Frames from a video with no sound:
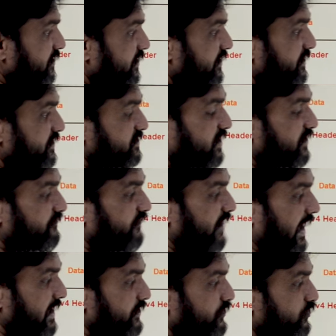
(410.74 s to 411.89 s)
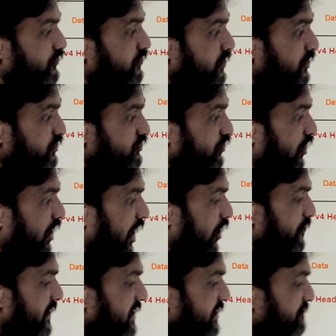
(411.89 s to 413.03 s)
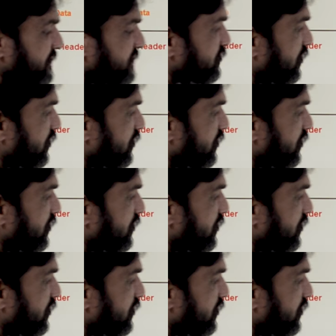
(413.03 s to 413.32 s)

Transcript: integer value, so how many bits